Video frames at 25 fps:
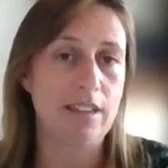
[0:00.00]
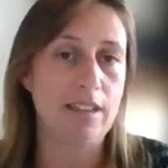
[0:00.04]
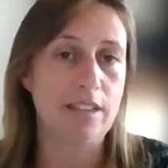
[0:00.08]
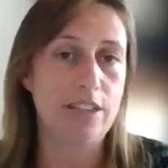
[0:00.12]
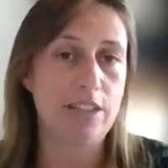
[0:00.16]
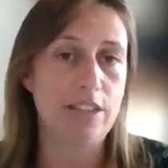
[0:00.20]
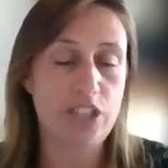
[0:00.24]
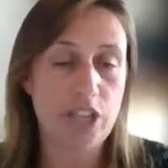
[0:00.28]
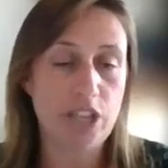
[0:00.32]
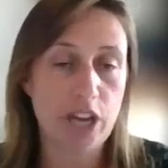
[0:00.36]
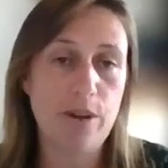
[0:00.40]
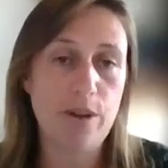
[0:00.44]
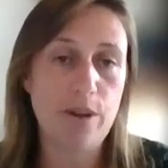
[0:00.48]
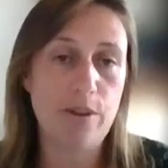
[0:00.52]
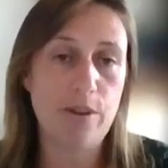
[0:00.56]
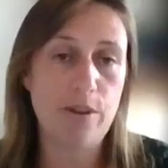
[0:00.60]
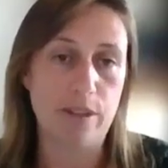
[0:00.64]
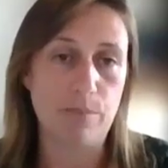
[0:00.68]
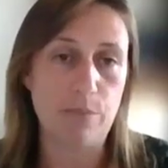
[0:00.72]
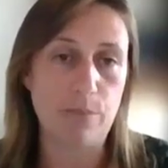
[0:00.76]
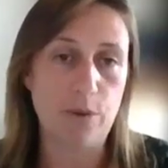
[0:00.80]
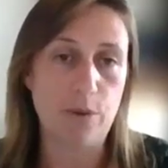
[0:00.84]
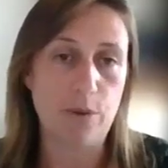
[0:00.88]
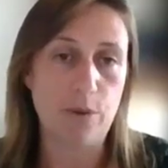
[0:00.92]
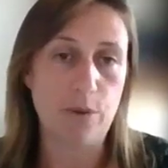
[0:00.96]
show
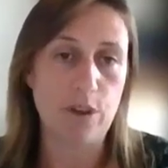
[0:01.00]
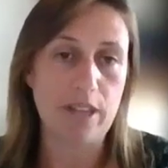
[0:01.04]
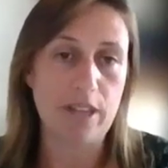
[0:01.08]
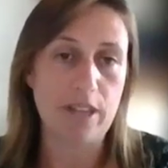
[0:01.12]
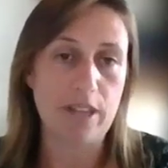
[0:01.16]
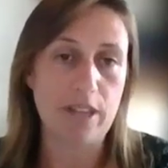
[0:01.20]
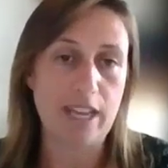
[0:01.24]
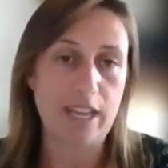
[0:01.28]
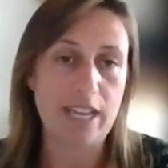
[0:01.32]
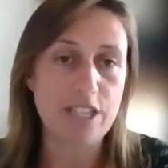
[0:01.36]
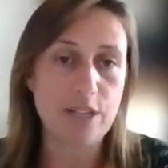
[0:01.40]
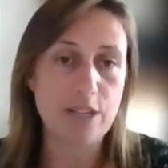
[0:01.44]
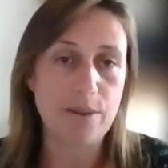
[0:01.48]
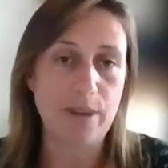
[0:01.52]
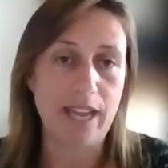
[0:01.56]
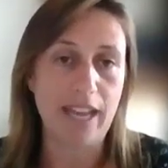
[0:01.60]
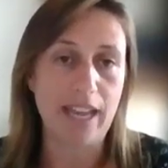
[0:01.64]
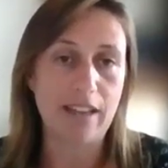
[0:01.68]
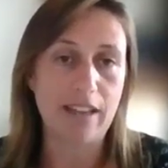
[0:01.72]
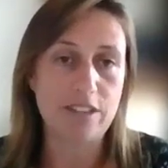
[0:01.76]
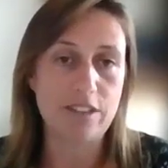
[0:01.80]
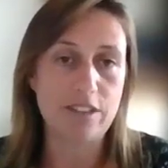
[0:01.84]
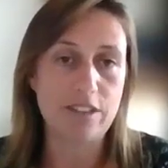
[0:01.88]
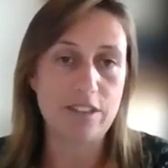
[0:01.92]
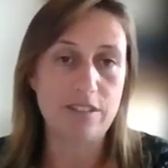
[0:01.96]
them what they're
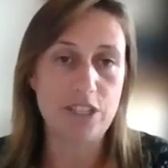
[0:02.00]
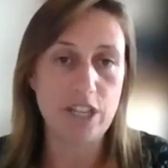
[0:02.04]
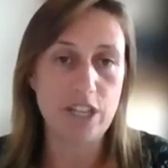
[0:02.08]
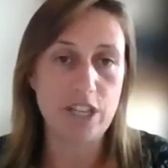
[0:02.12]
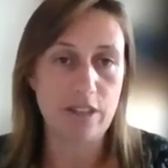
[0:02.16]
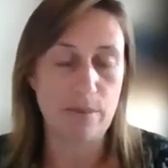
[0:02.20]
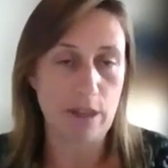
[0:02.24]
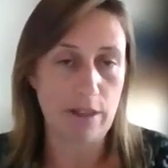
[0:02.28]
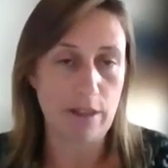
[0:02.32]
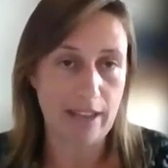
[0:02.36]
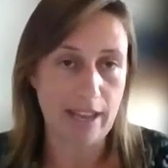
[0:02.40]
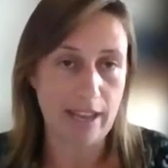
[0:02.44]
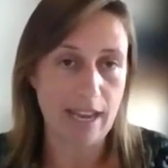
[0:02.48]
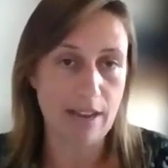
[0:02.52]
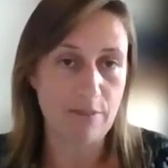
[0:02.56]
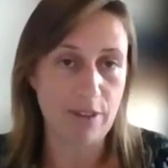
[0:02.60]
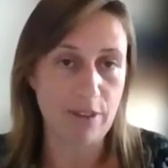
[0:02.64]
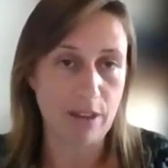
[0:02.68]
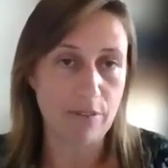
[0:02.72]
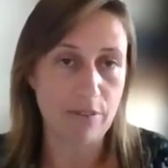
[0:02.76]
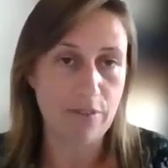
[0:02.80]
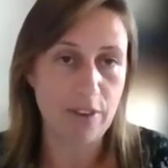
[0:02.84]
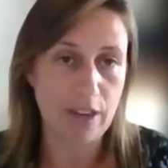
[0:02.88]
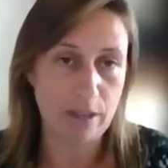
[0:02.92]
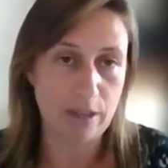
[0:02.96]
doing and show them that
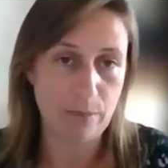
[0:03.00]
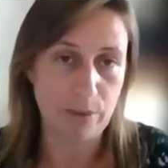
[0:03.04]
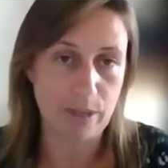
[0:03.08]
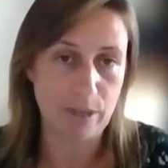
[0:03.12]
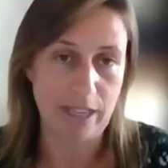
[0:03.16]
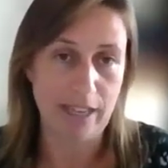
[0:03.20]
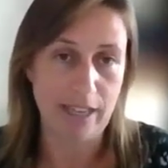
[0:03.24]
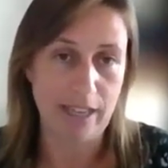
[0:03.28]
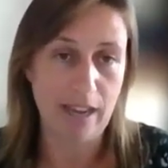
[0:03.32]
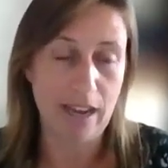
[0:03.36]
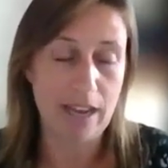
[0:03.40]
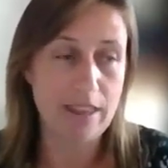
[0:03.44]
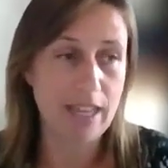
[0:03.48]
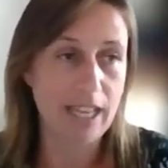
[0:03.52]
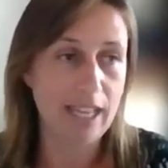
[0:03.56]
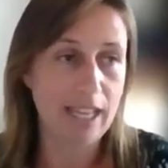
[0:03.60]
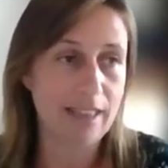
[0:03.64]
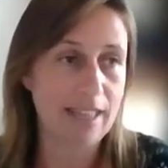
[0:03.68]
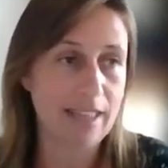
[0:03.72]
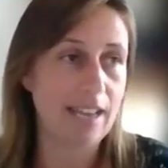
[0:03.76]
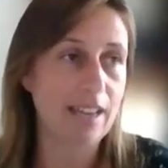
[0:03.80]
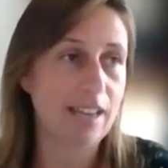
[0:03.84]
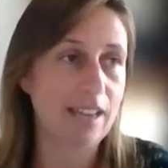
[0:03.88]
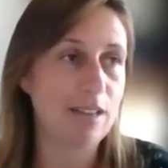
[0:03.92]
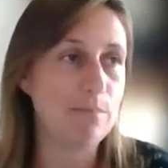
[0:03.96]
they're having fun with it, I
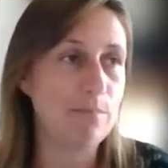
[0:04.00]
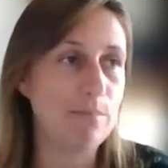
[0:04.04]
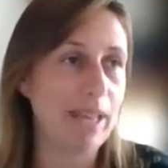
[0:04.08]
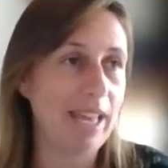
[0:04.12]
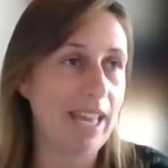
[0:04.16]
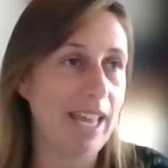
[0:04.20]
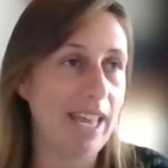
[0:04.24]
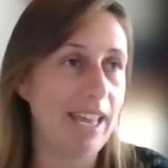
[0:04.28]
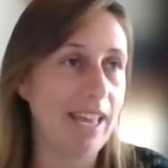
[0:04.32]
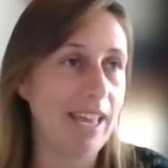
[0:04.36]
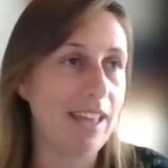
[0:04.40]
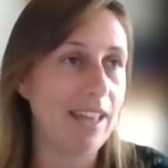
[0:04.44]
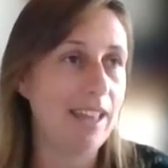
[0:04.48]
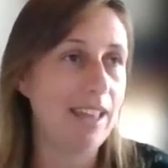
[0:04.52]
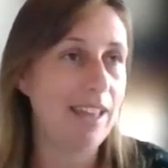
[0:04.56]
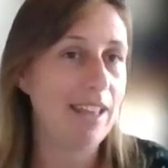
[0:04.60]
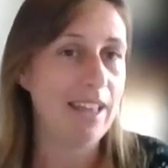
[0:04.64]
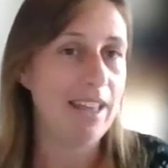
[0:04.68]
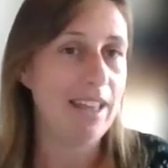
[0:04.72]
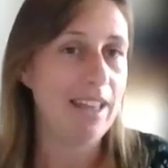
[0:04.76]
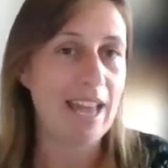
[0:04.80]
think that can be